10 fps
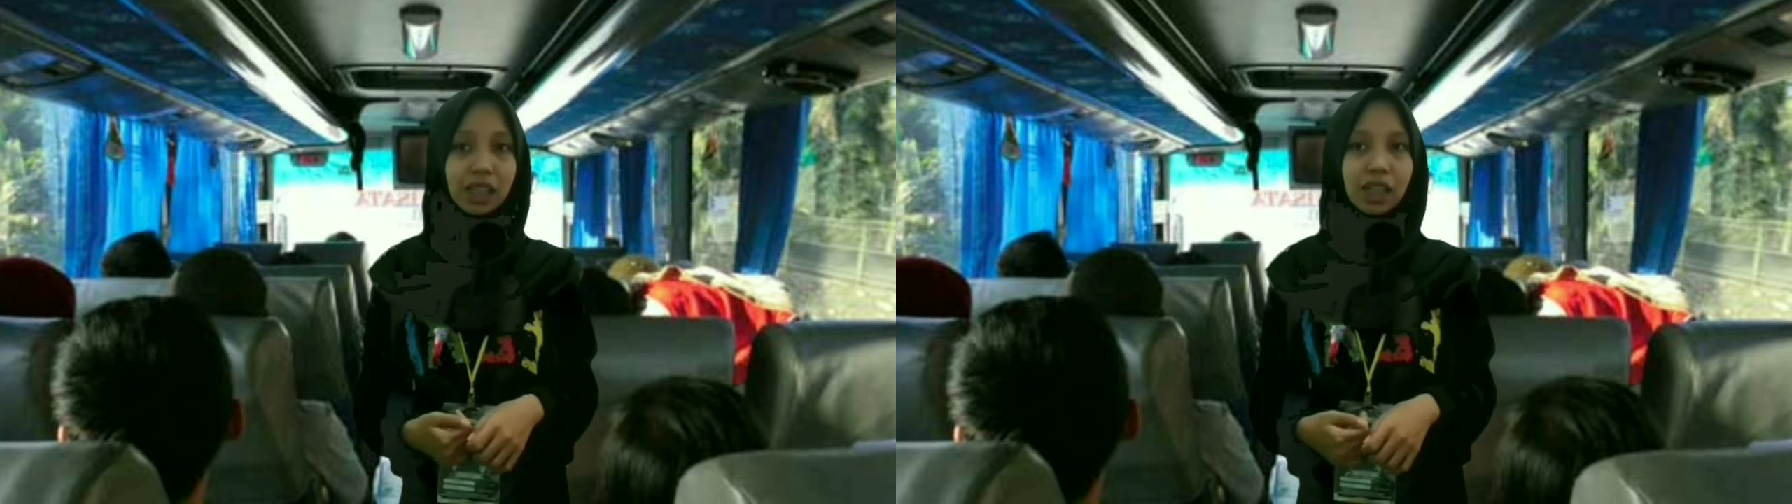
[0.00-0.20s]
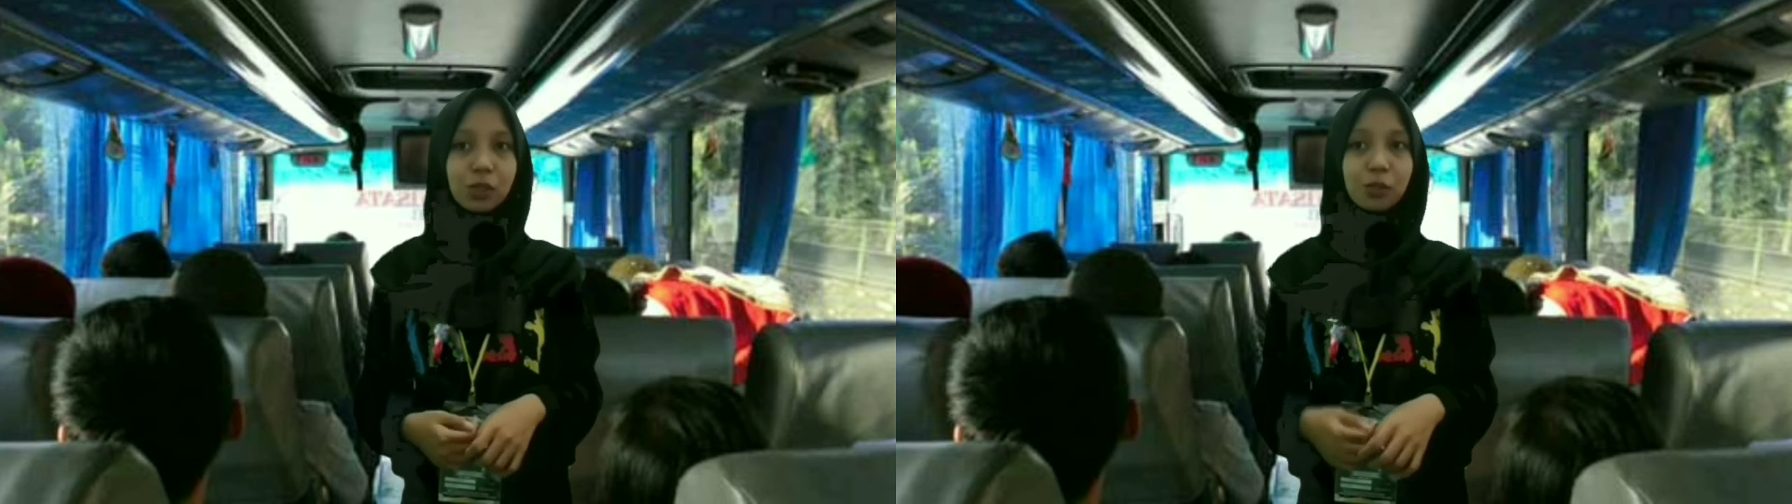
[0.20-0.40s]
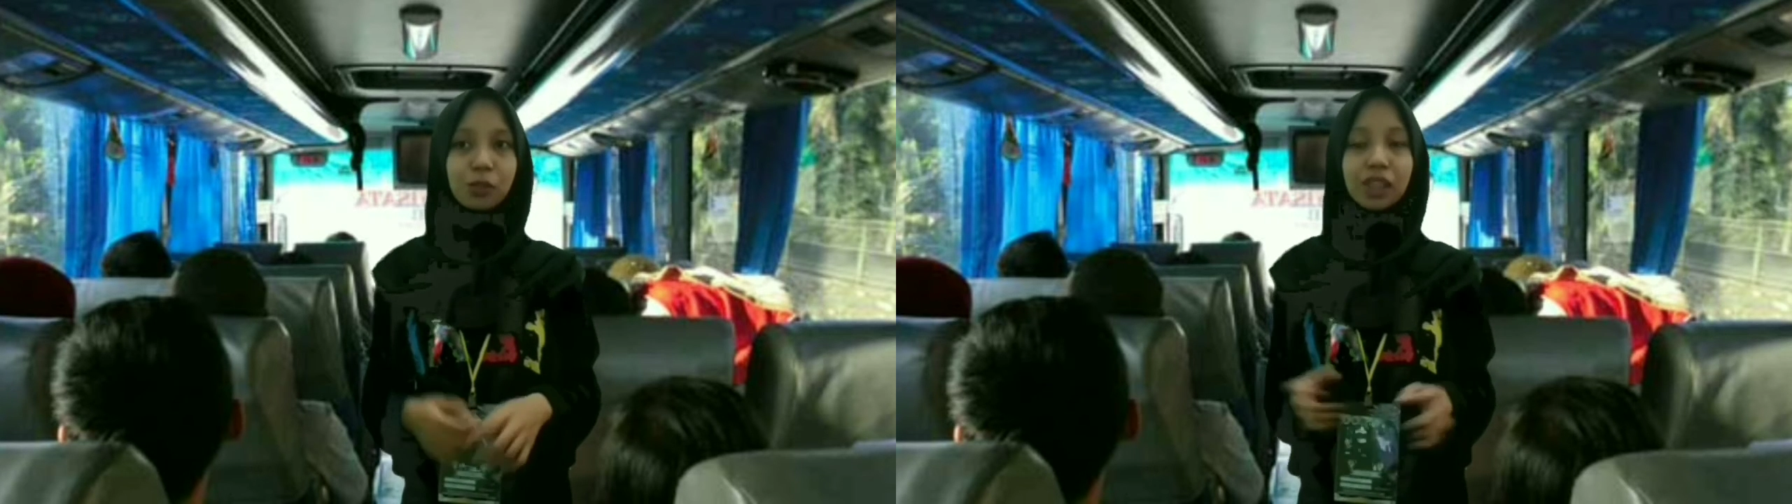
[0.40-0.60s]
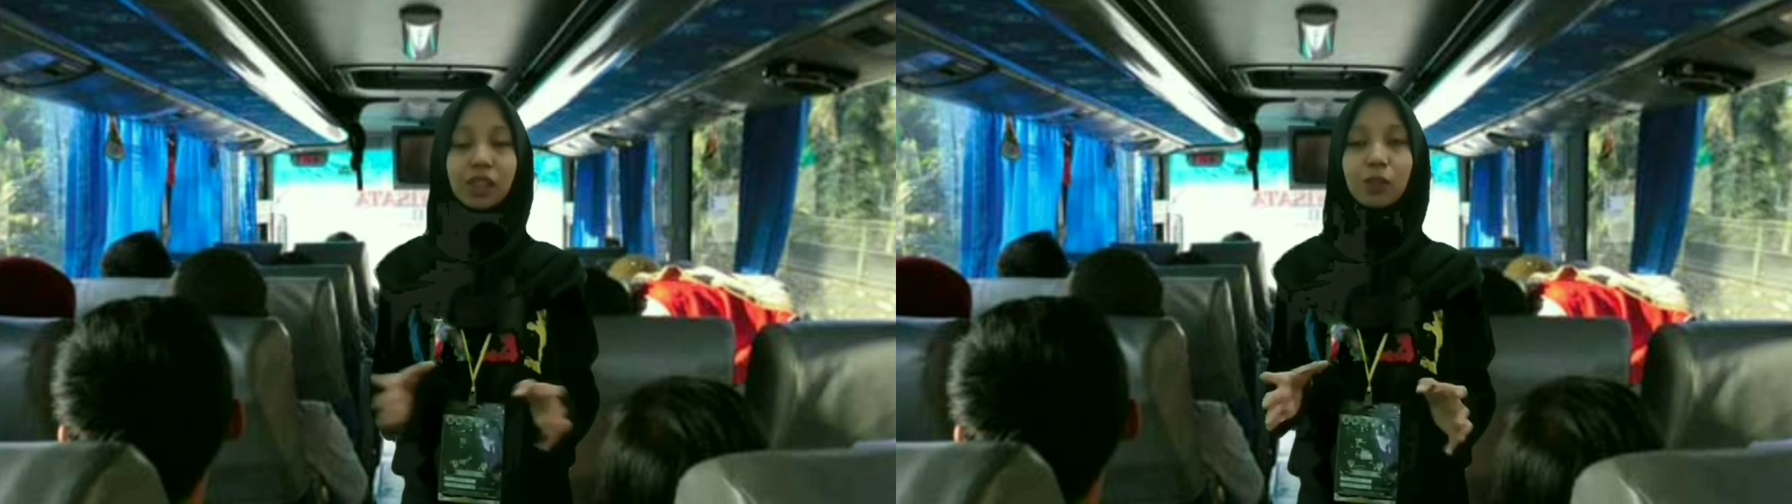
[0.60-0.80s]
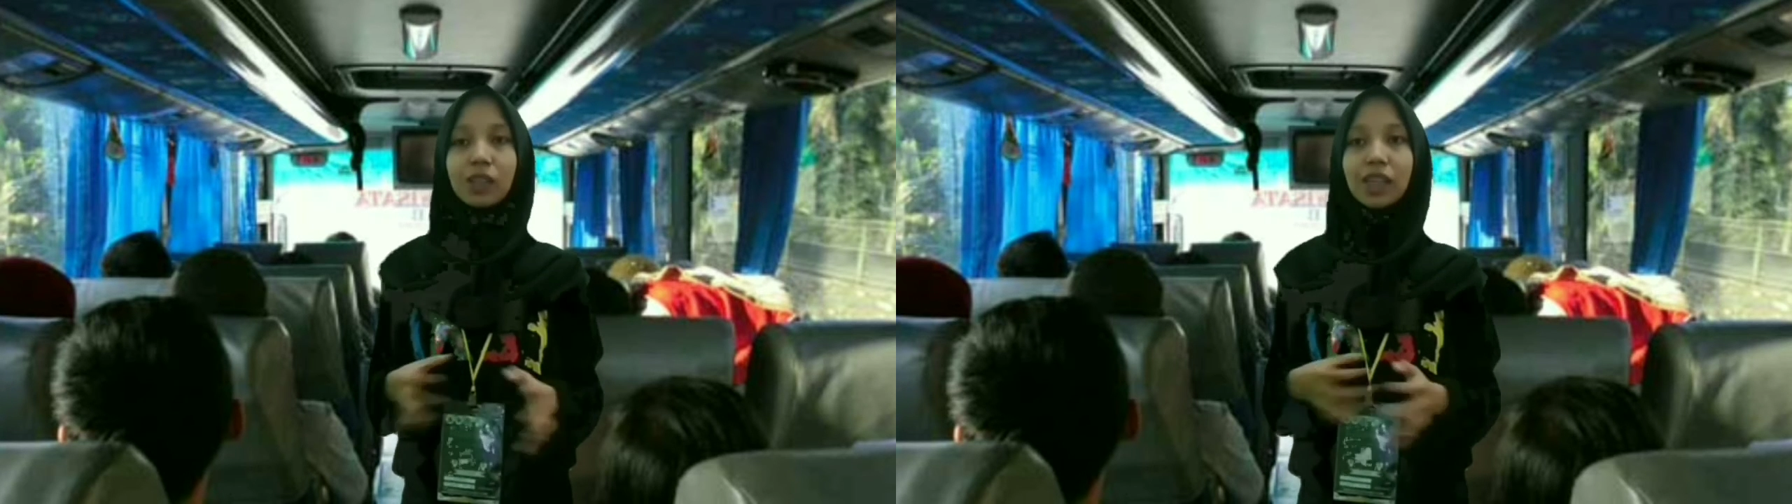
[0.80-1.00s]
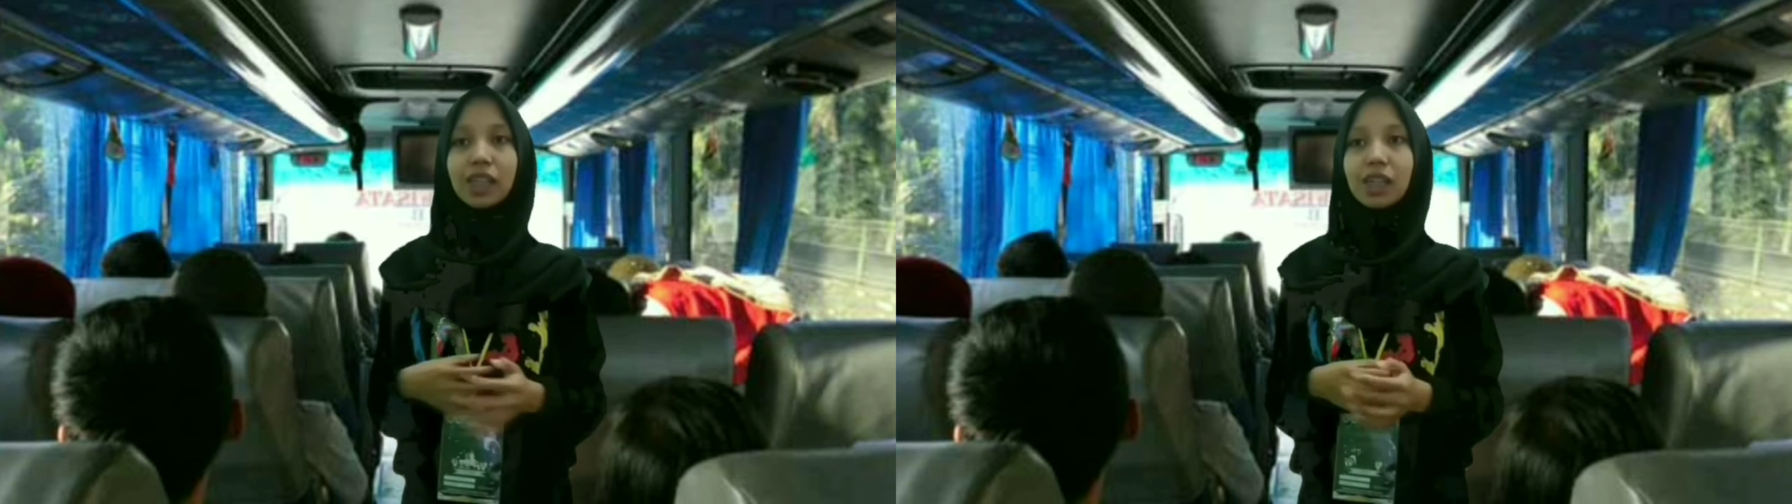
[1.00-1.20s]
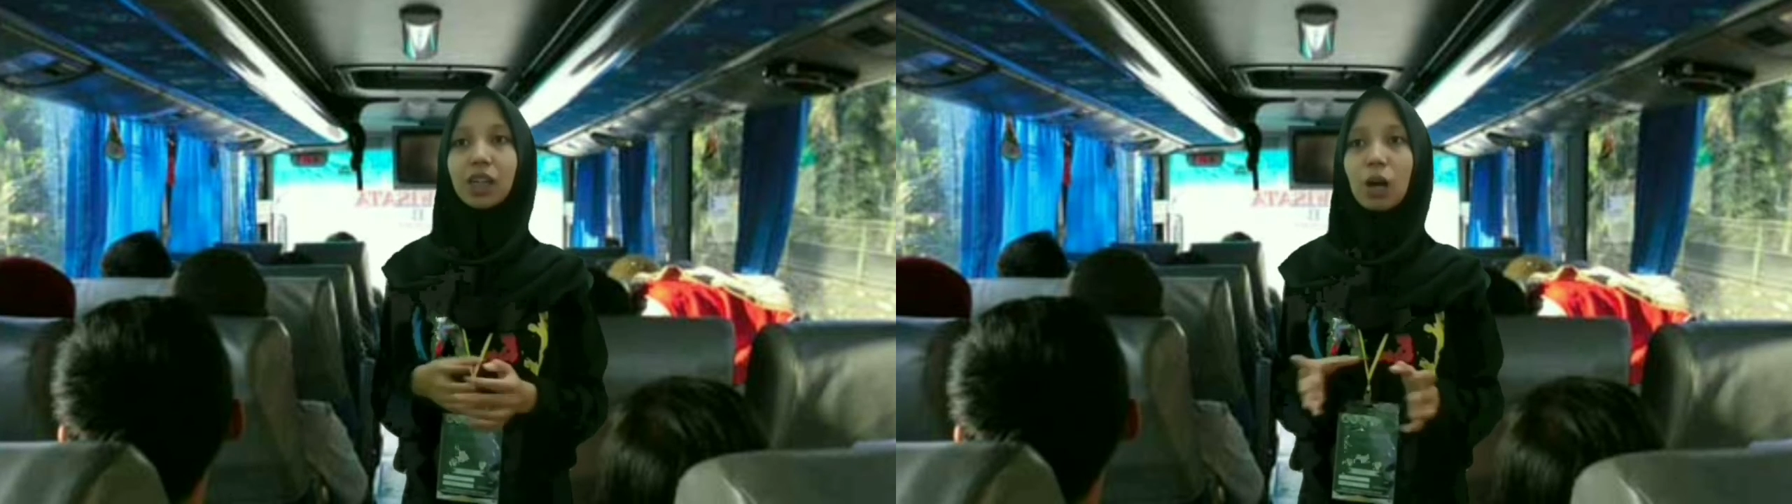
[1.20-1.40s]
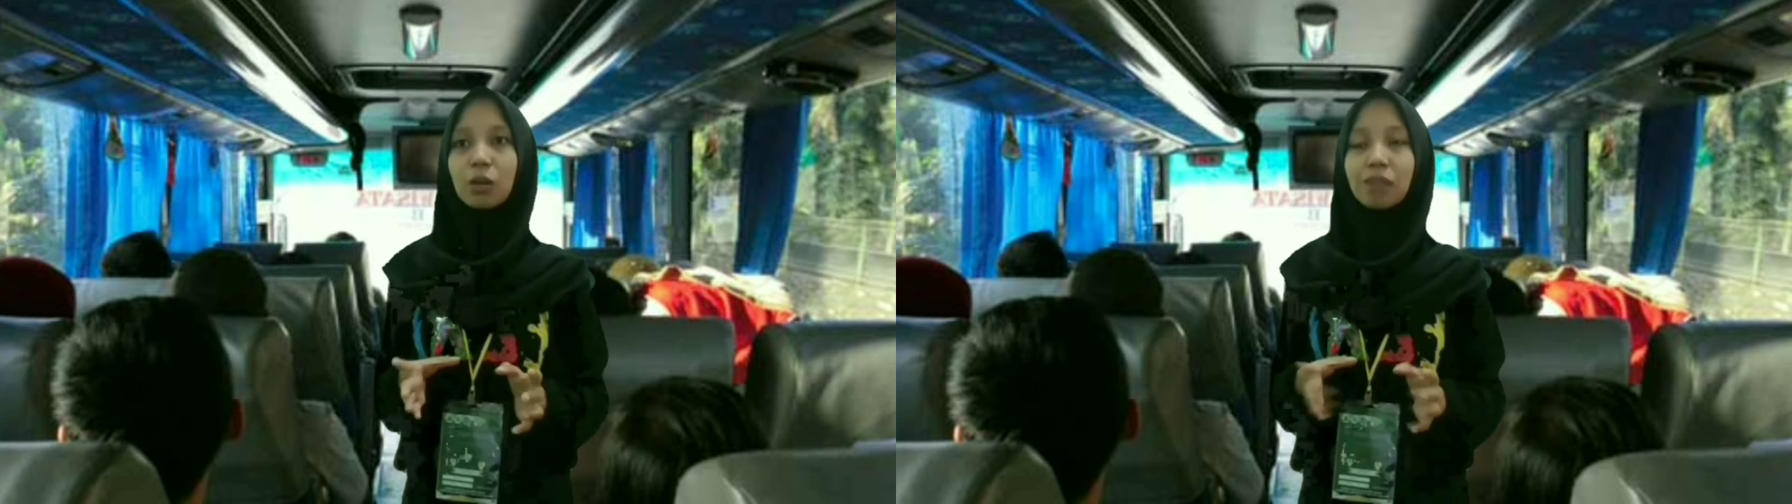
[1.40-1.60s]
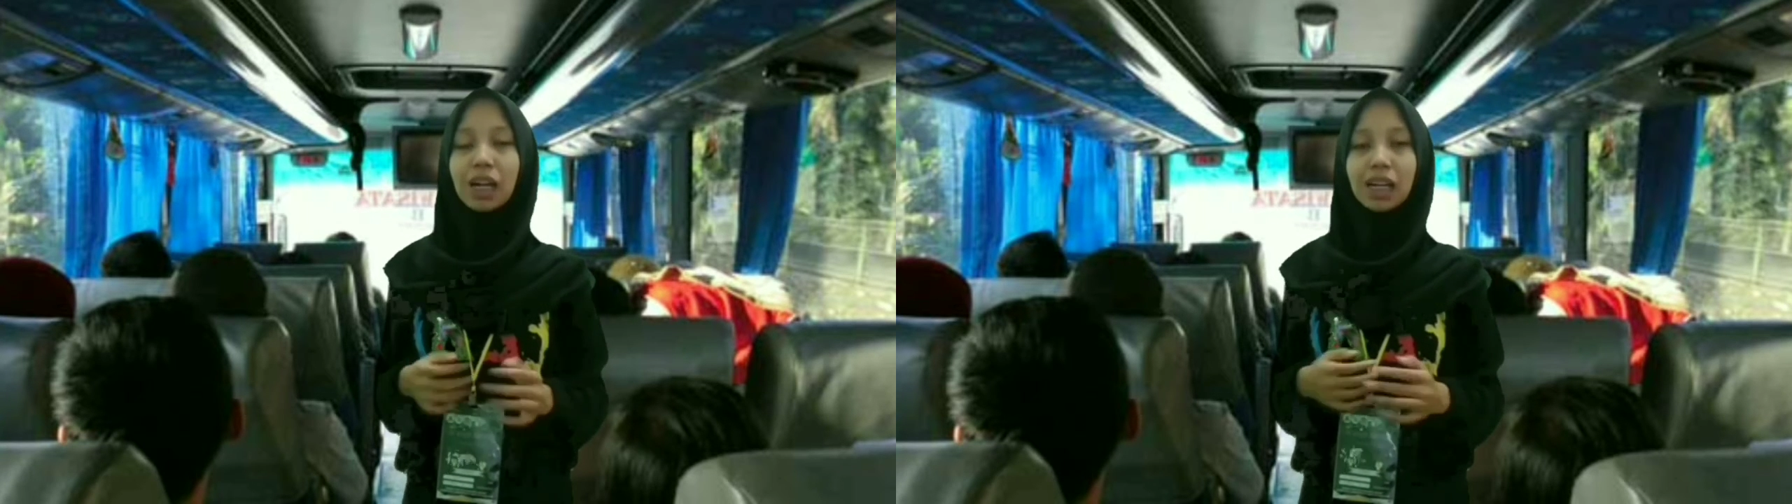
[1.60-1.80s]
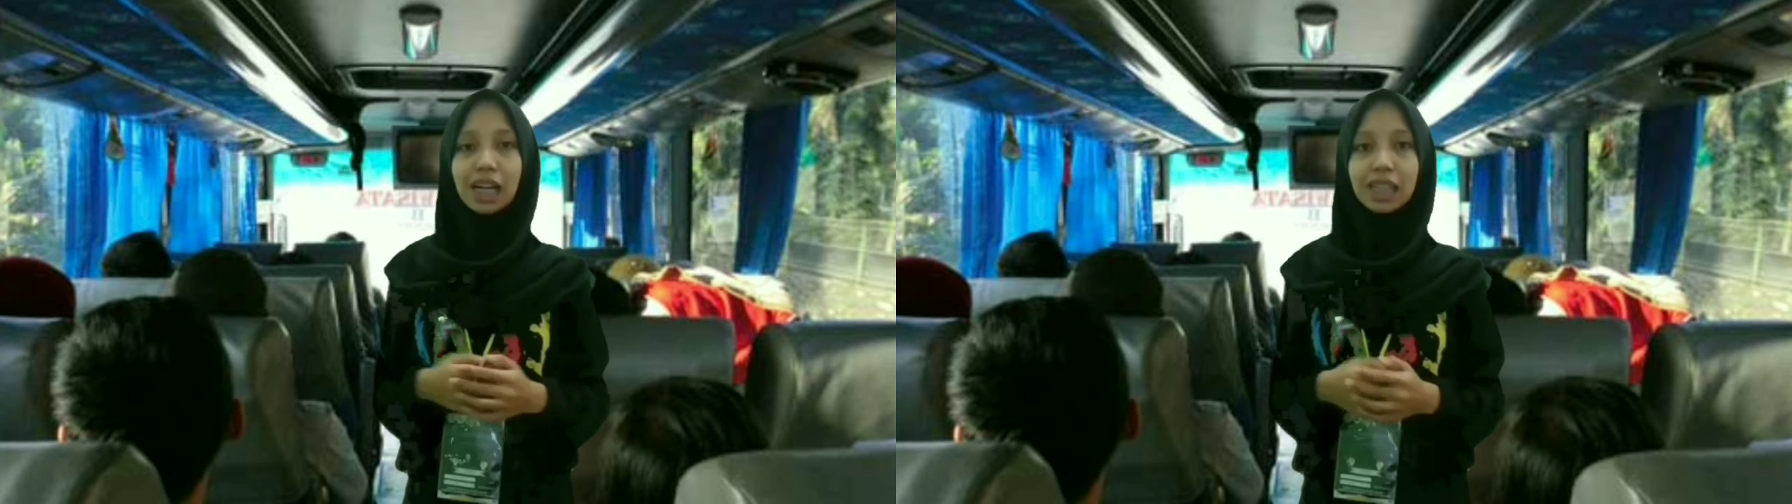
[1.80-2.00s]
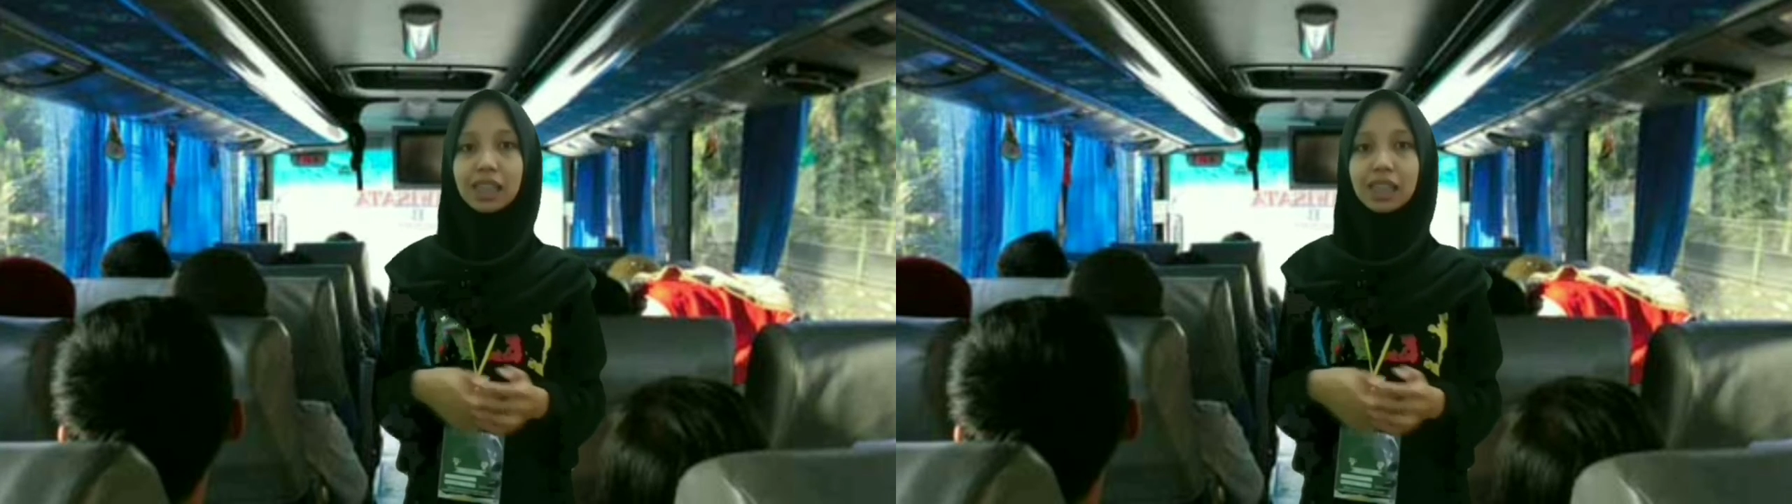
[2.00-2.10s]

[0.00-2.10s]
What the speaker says: you will looking around Malang